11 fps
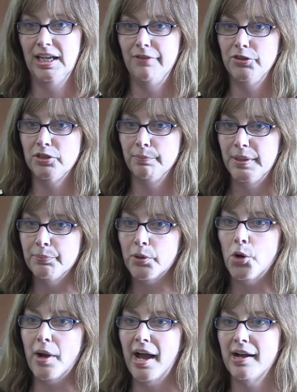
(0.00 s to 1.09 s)
if you can be
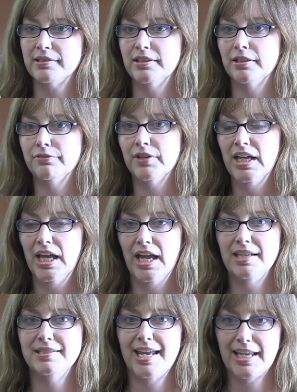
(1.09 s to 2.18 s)
proactive
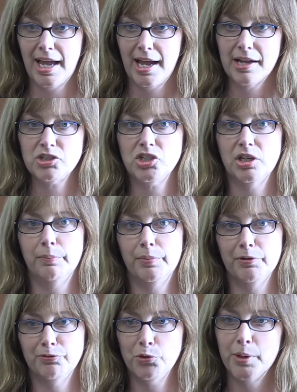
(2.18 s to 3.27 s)
and take action
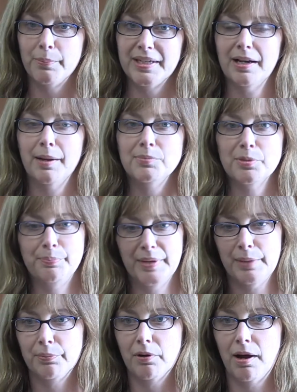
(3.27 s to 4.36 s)
before it becomes a big
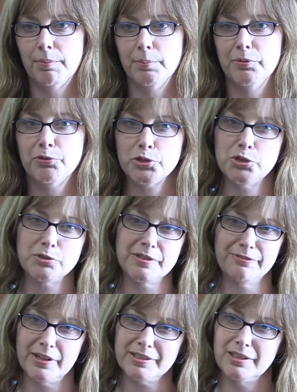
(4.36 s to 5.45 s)
problem, before it starts
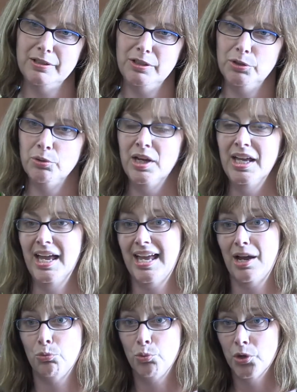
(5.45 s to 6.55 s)
affecting you
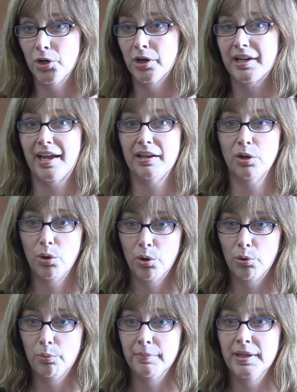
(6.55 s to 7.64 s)
at work, at
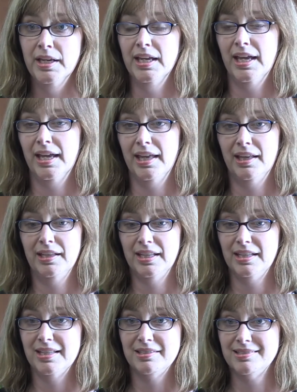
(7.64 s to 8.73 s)
home, uh,
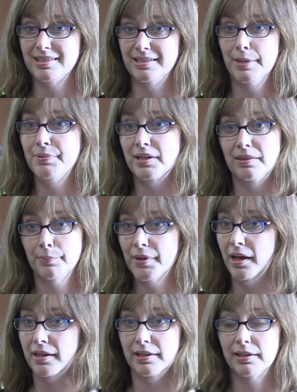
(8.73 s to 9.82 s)
is to nip it in the
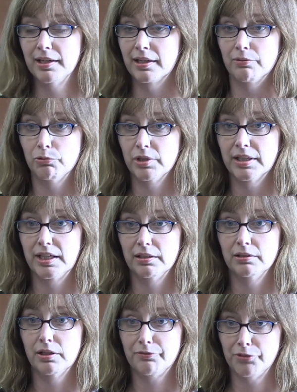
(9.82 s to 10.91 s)
bud and, and really
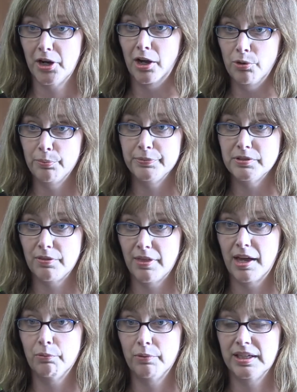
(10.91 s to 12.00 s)
look for help so
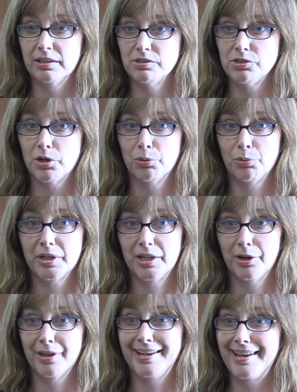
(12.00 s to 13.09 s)
that we can start working
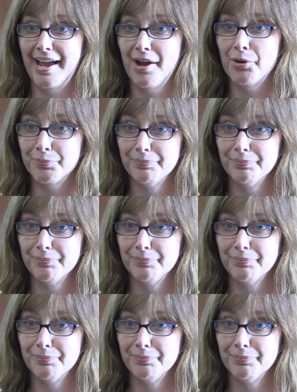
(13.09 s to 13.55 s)
on it now.